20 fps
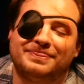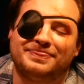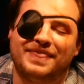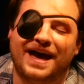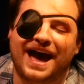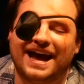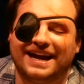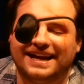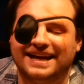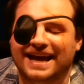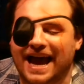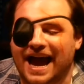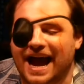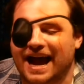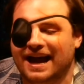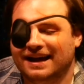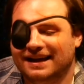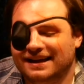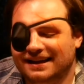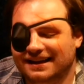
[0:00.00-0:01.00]
that.
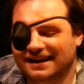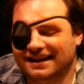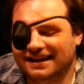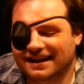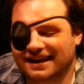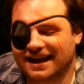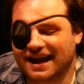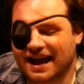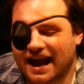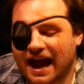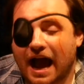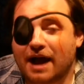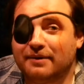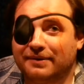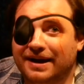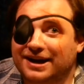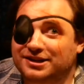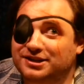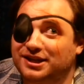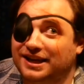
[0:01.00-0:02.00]
Yeah. I would
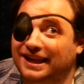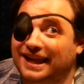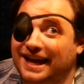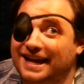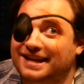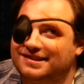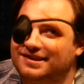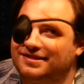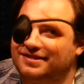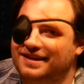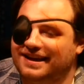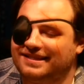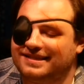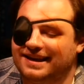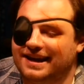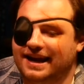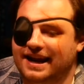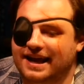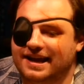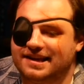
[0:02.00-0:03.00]
actually like to think that
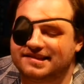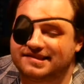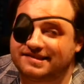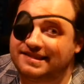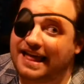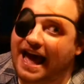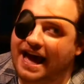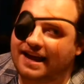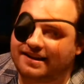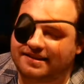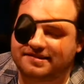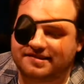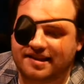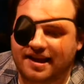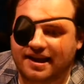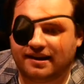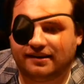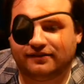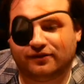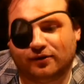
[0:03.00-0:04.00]
it is that
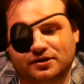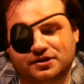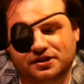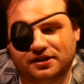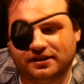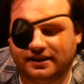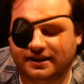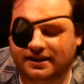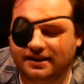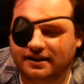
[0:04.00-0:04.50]
instead, unfortunately.